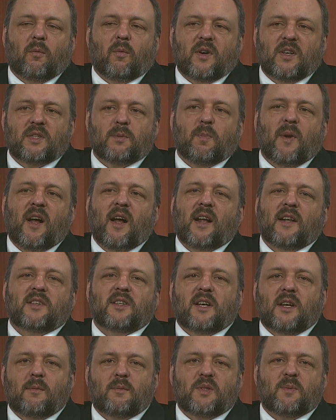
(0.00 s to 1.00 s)
response
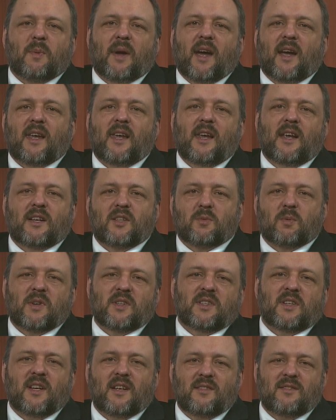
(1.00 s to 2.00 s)
comes back, He is
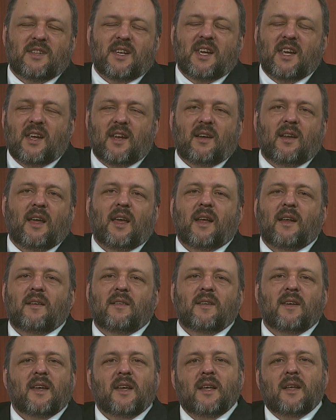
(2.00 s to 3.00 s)
risen indeed.
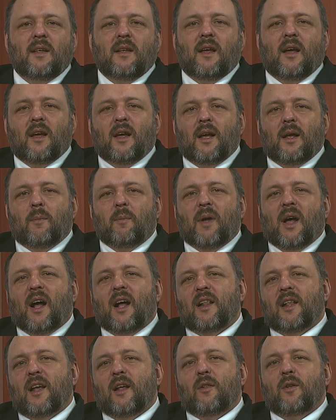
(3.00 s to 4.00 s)
And um,
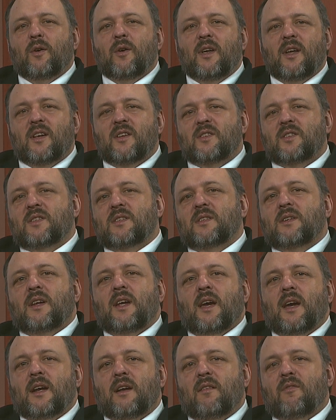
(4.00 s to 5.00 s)
alleluias
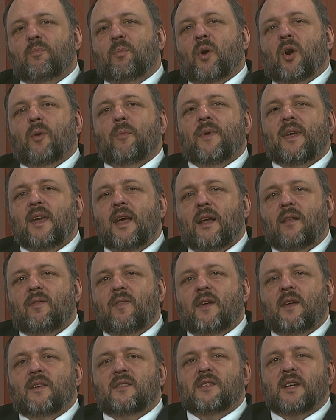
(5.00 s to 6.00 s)
kind of permeate
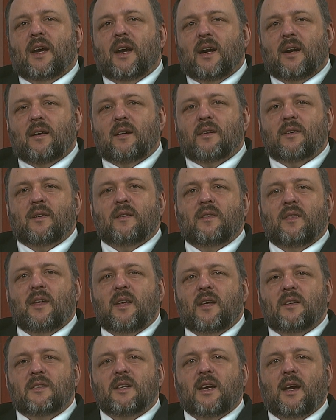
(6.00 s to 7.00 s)
the entire,
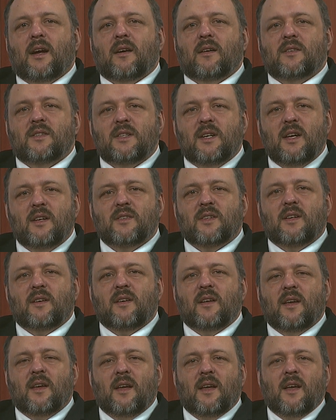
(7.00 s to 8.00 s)
the entire season.
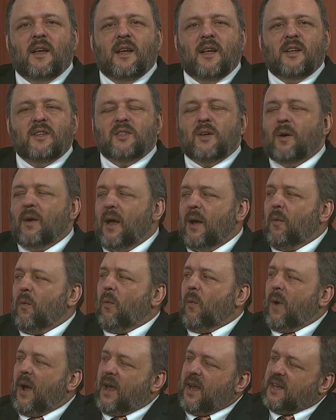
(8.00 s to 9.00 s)
So,
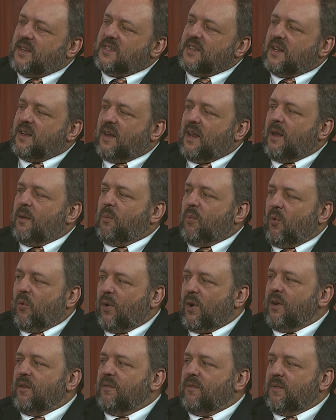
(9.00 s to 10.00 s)
why is it
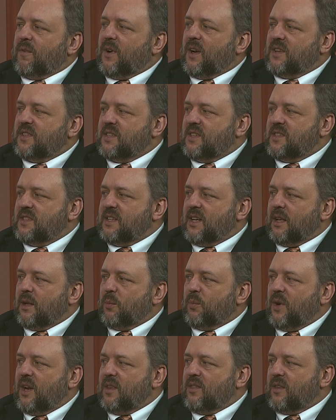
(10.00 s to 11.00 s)
important for us to
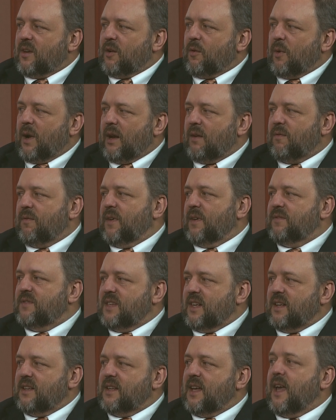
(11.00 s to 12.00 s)
celebrate the great
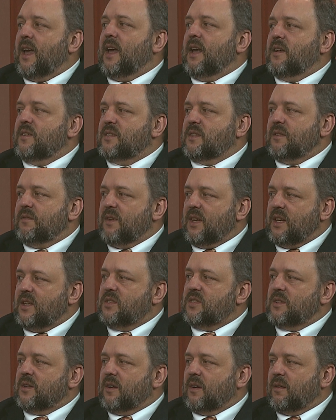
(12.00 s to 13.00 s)
50 days of
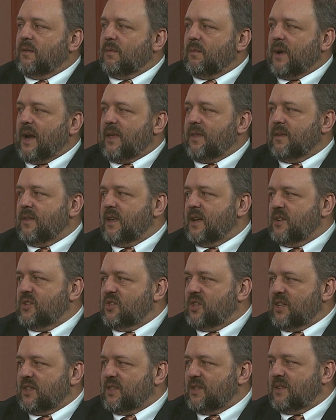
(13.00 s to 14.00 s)
Easter rather than
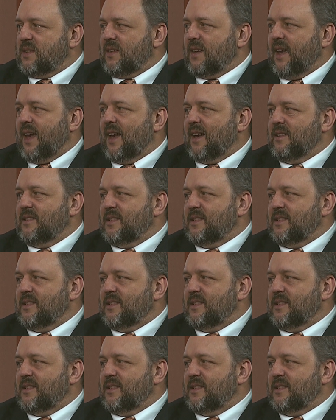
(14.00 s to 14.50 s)
just a